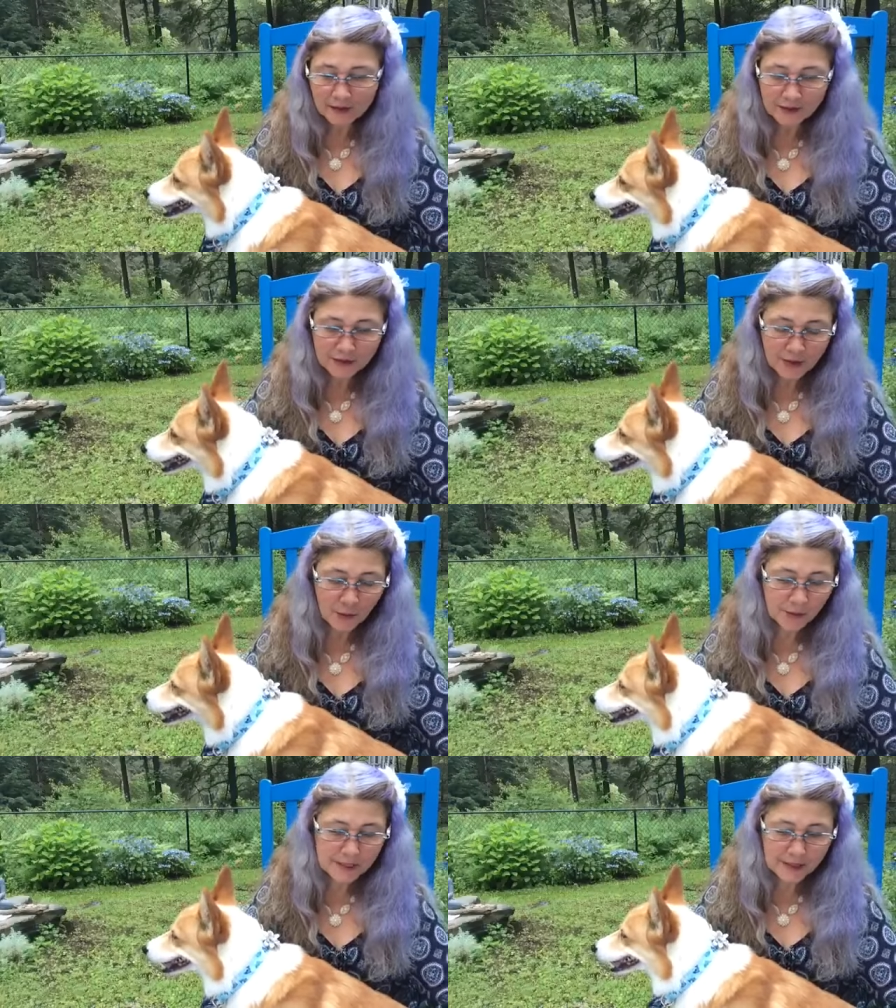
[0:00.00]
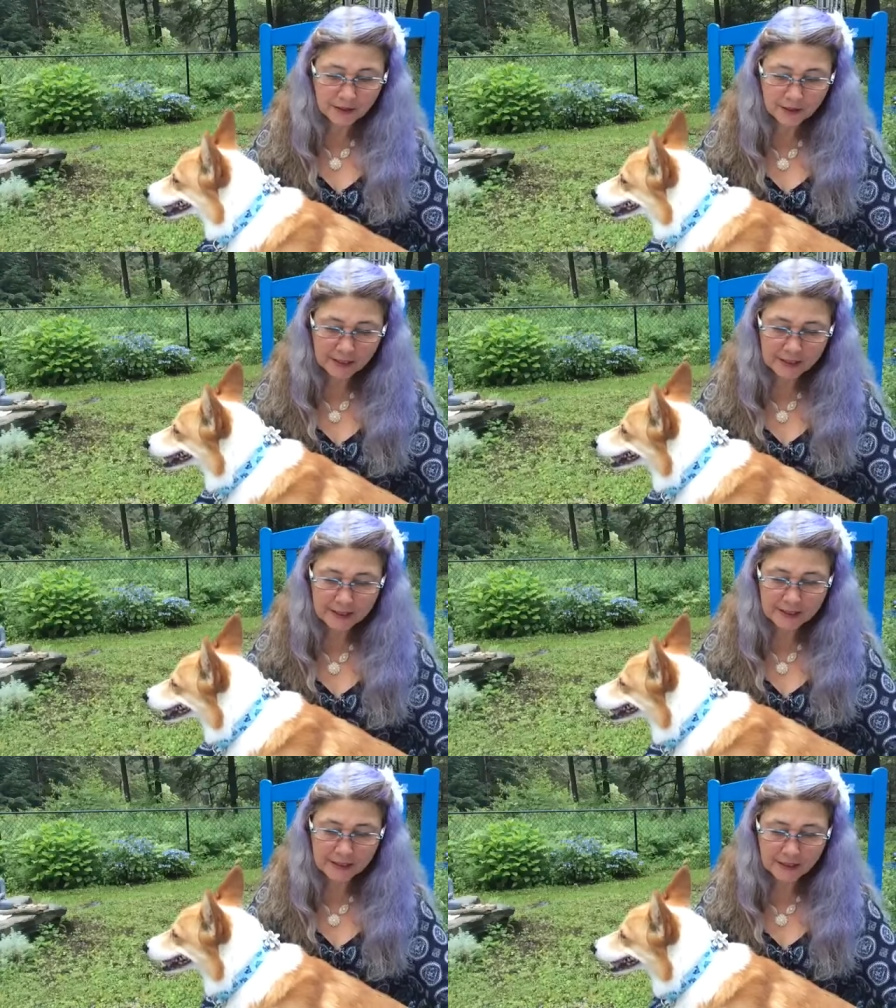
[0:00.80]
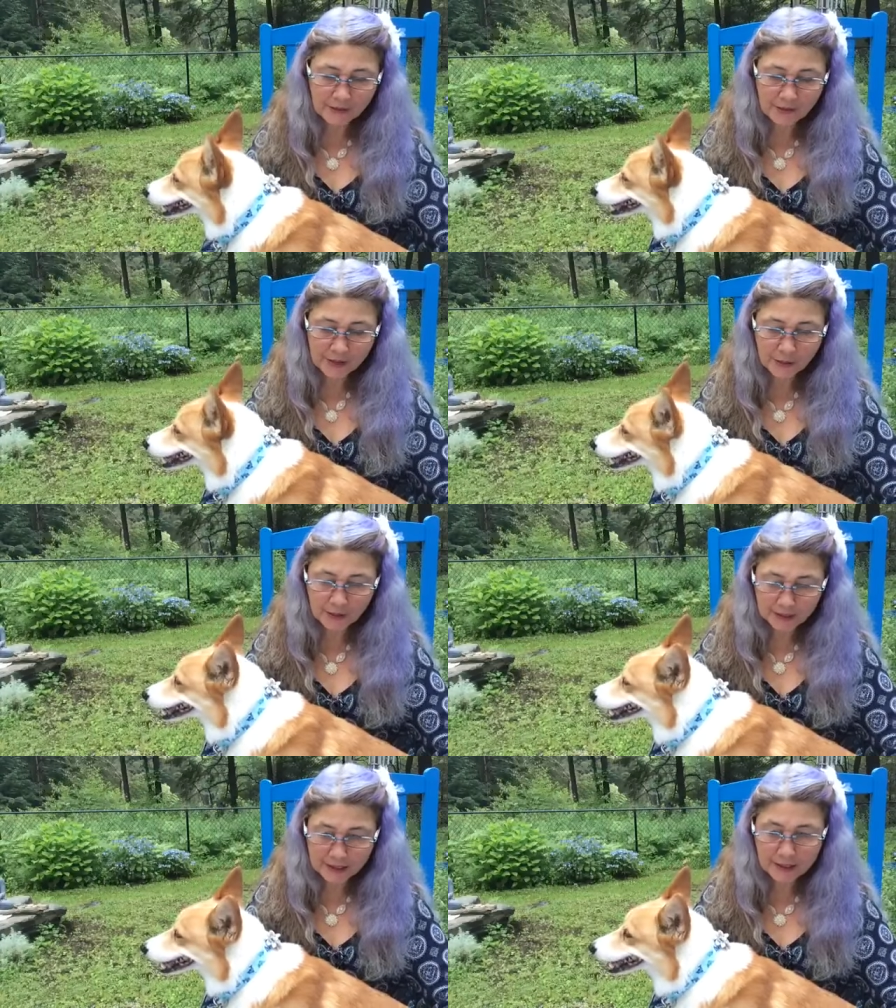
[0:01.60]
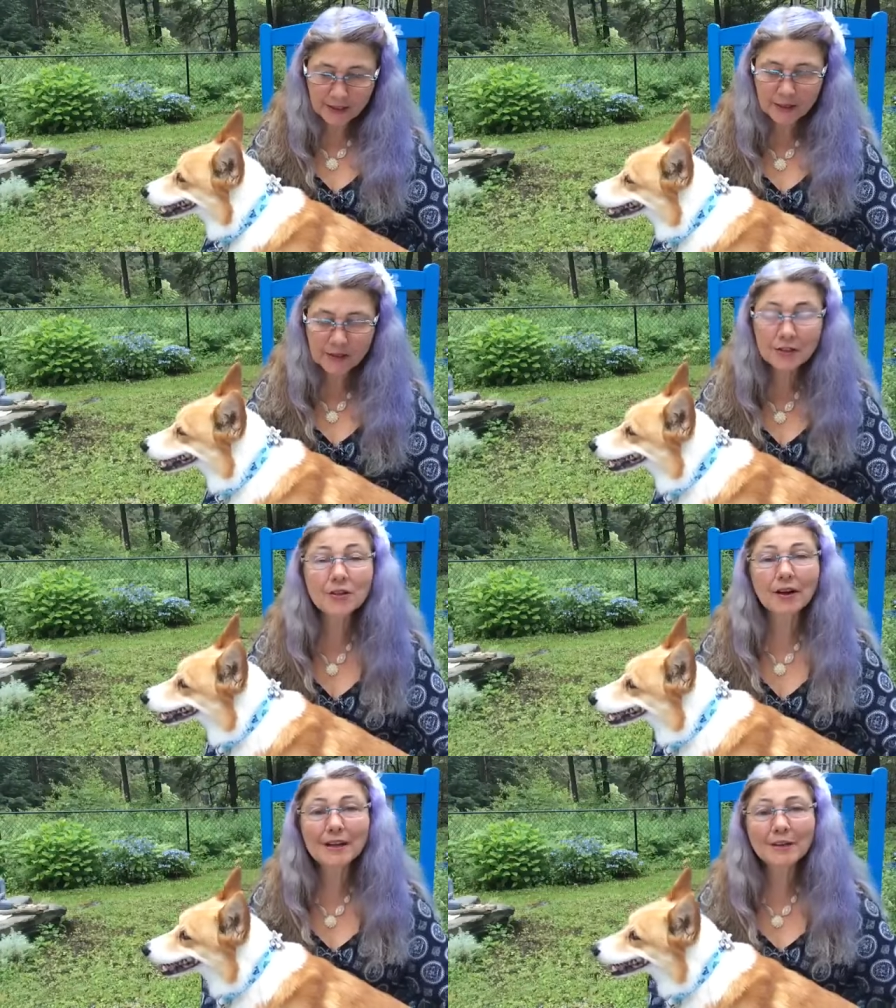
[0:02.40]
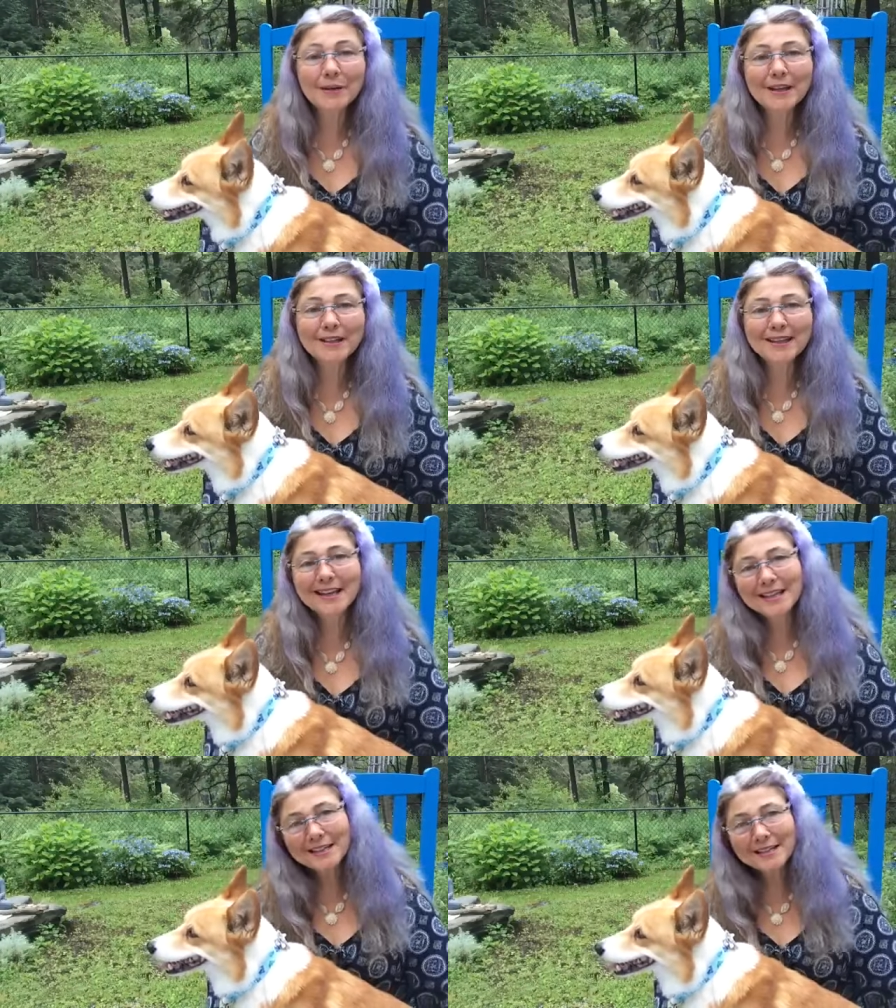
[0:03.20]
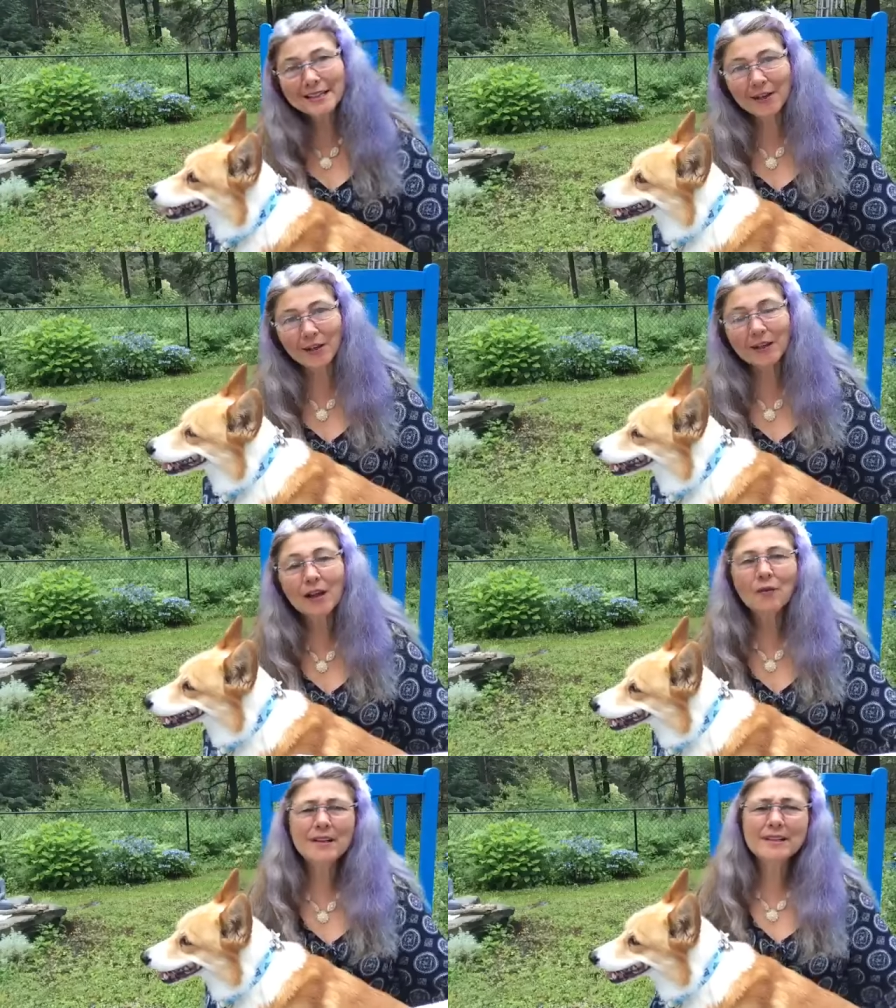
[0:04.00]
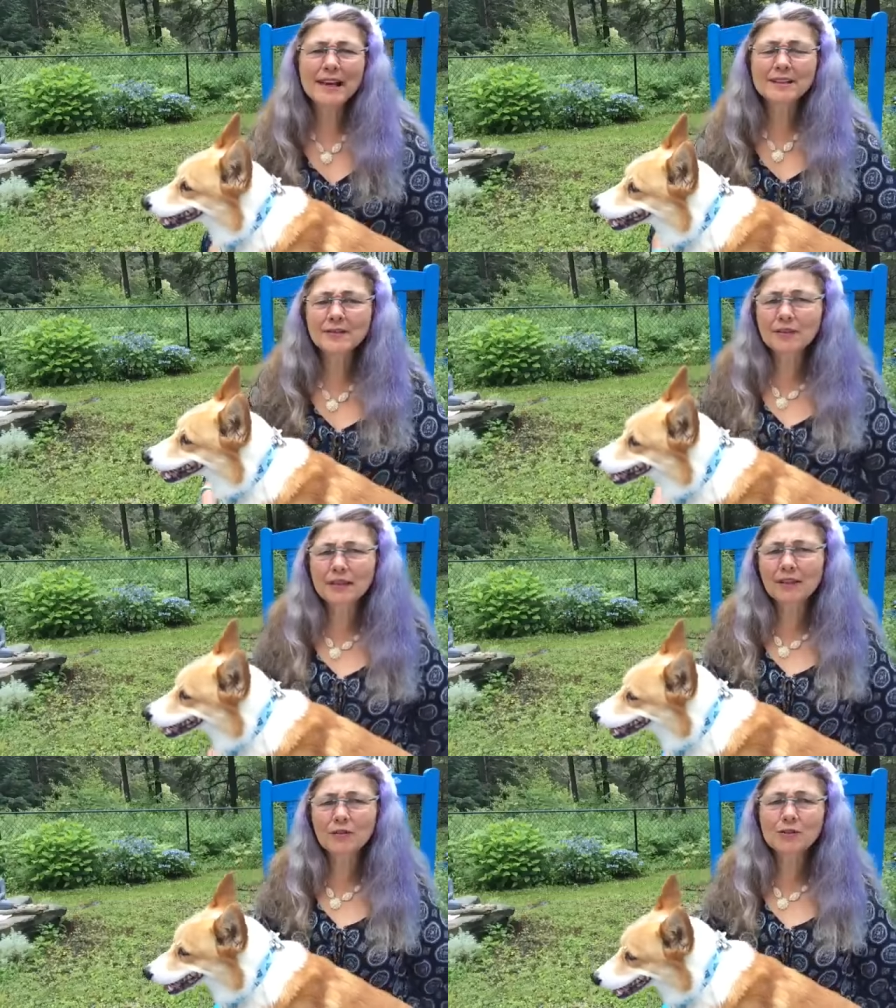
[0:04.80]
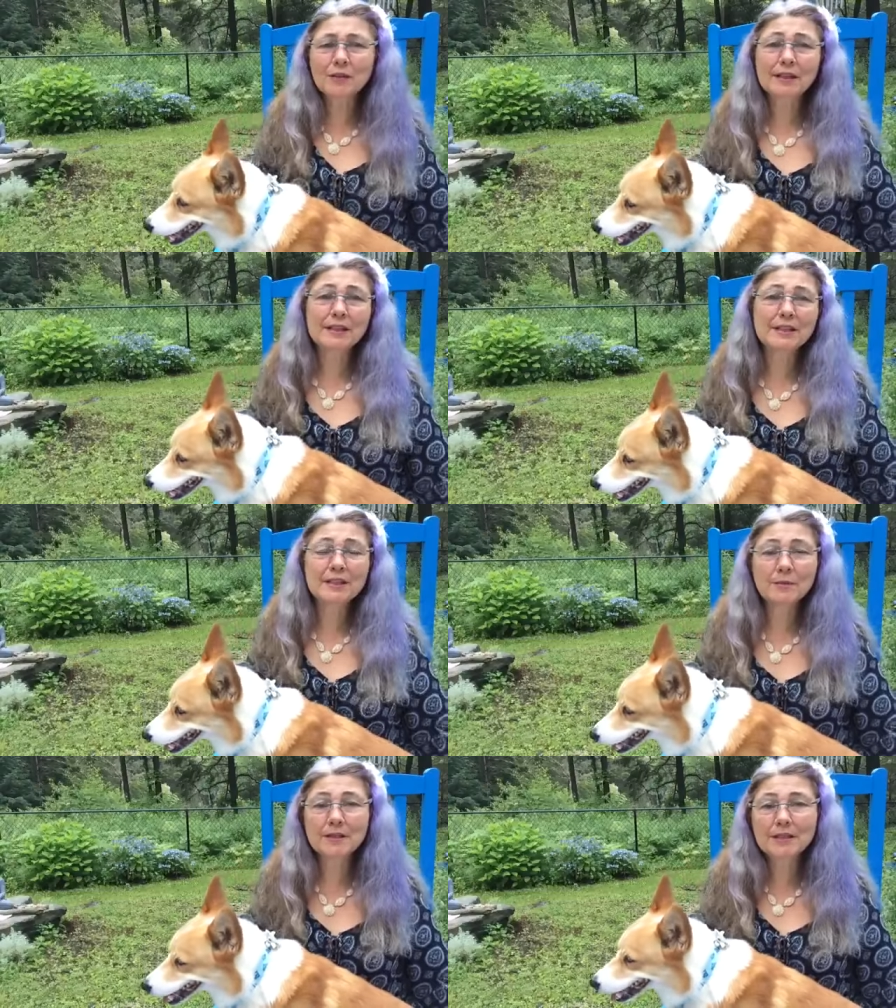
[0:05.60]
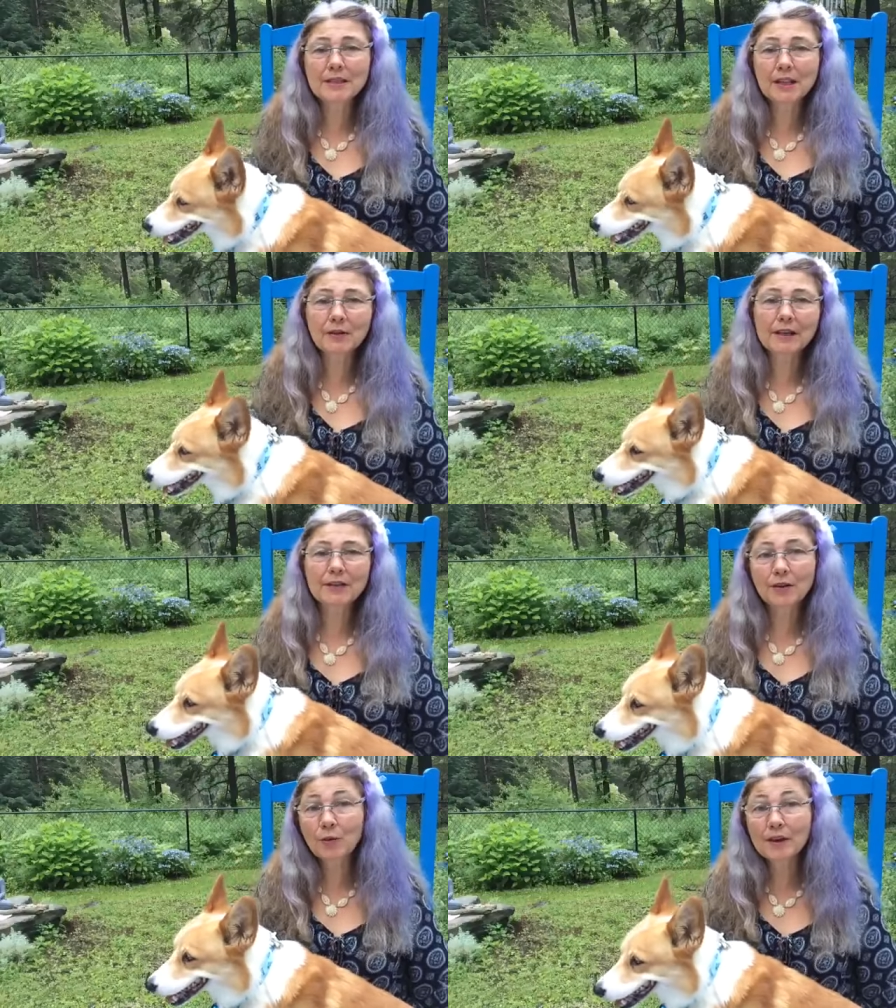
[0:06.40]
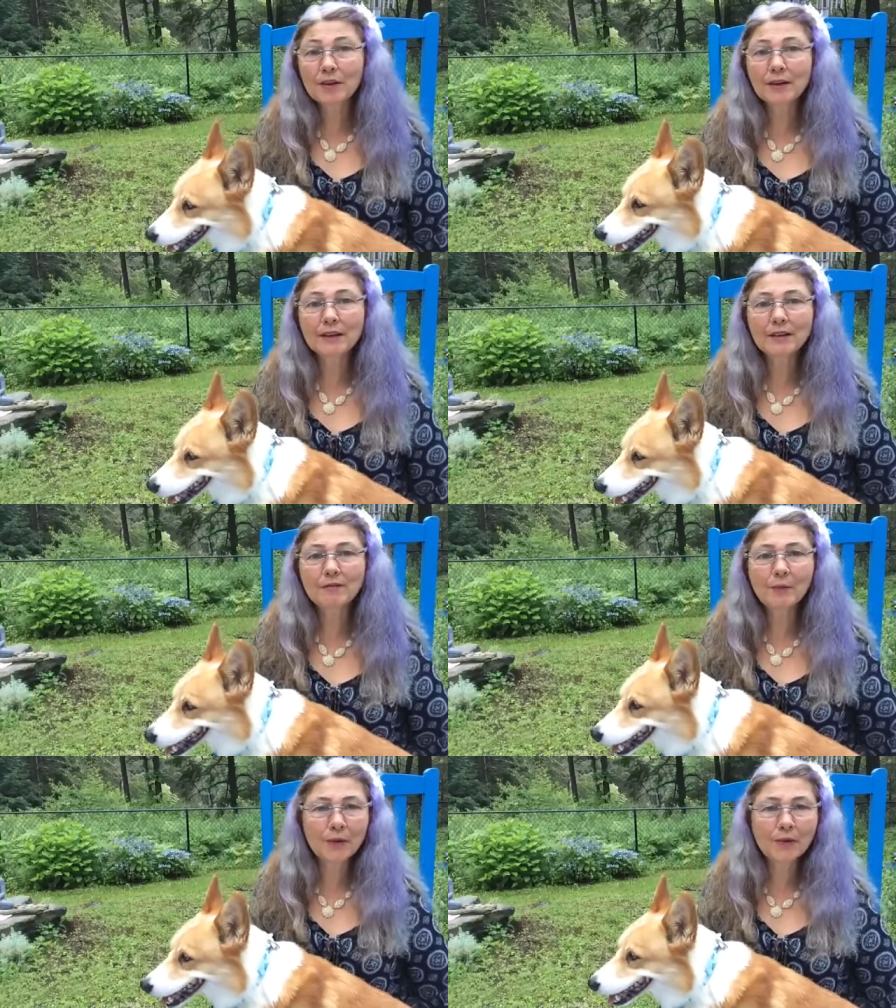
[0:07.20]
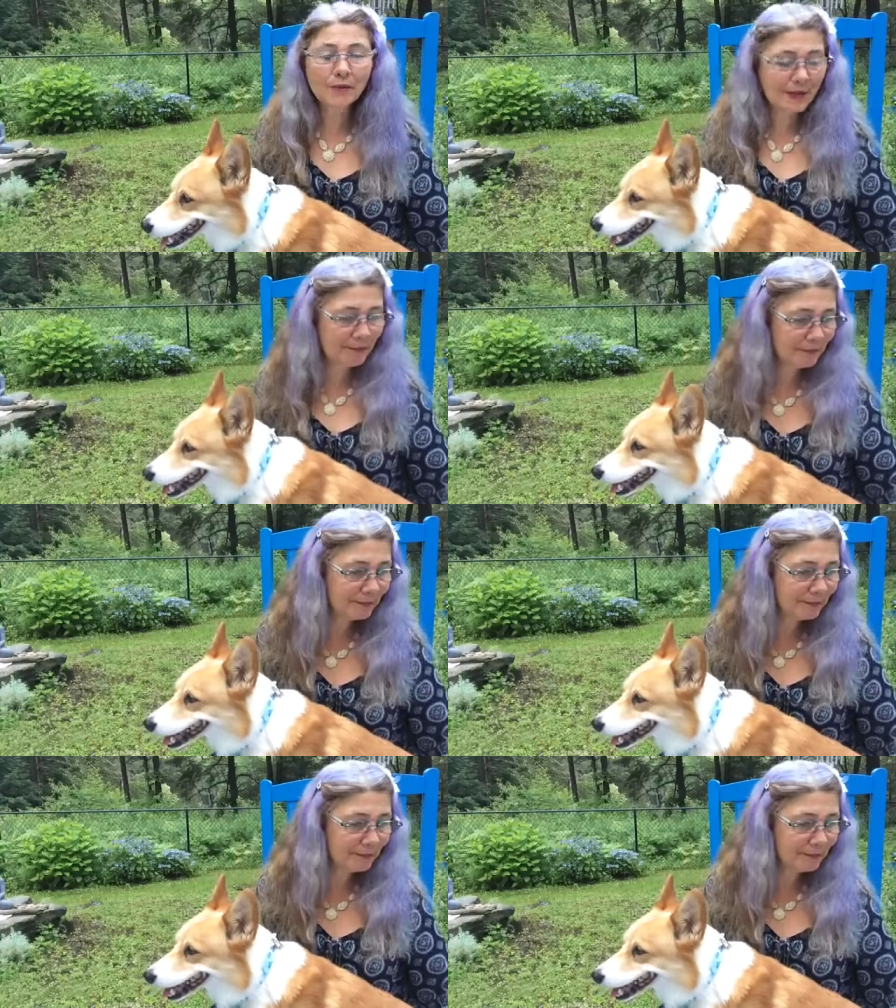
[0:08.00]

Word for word: So we'll take a look at these individually, starting with dill, which has a very close relationship to celery. No wonder I love both of them.